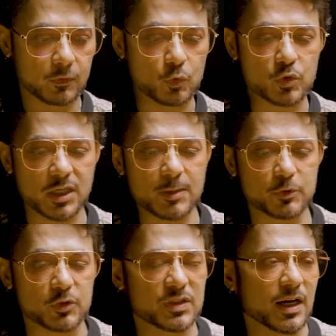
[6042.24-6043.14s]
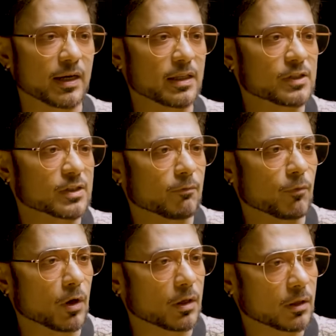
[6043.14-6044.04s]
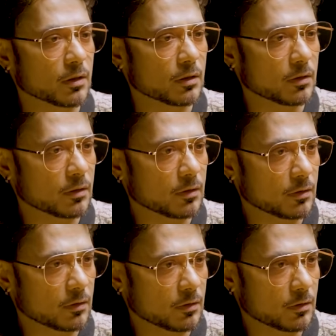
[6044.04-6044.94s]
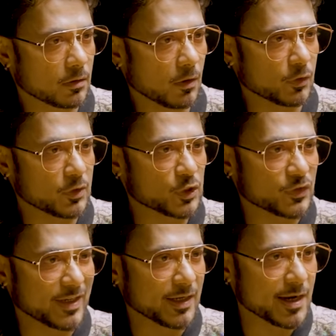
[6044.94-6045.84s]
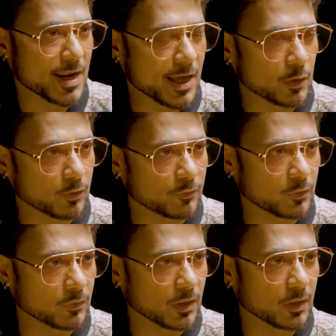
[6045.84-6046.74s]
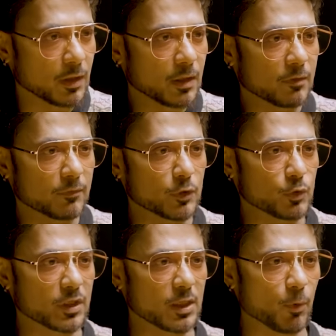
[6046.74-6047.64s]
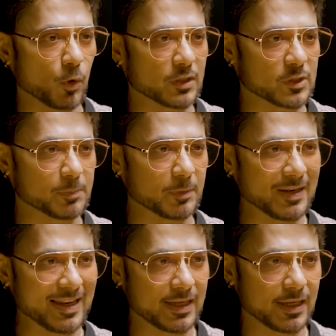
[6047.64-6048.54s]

you keep society somewhat on the straight and narrow, if you will, when you keep all its people